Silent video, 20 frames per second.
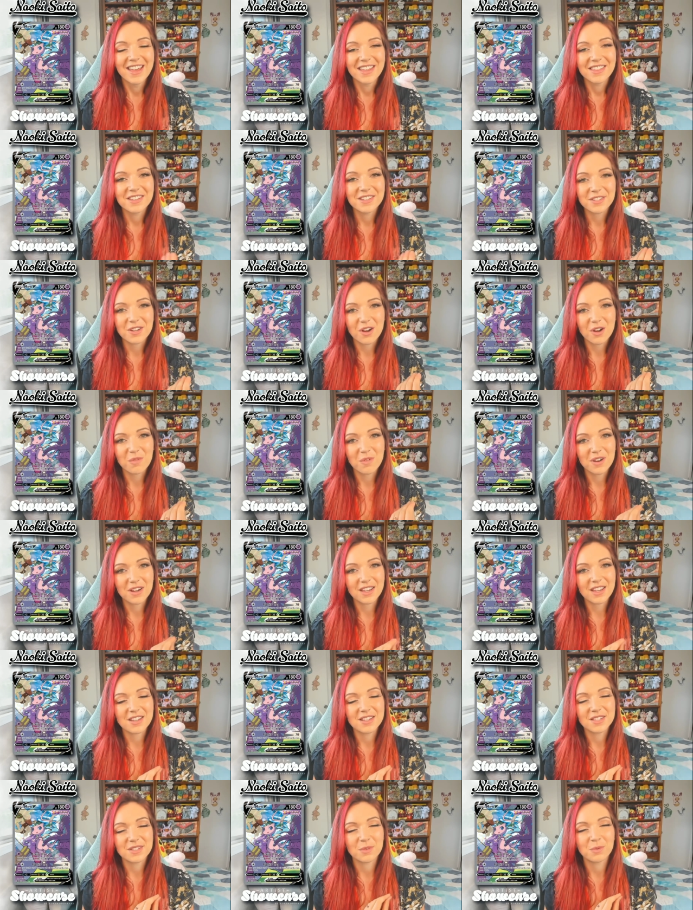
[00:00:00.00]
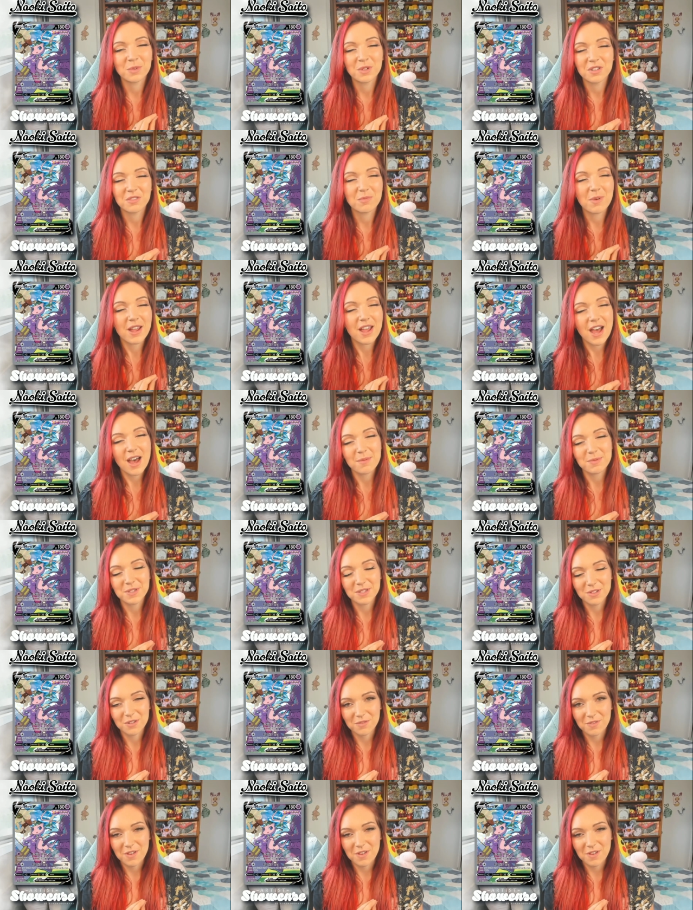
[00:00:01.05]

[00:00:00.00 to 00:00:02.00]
This artwork is one of my absolute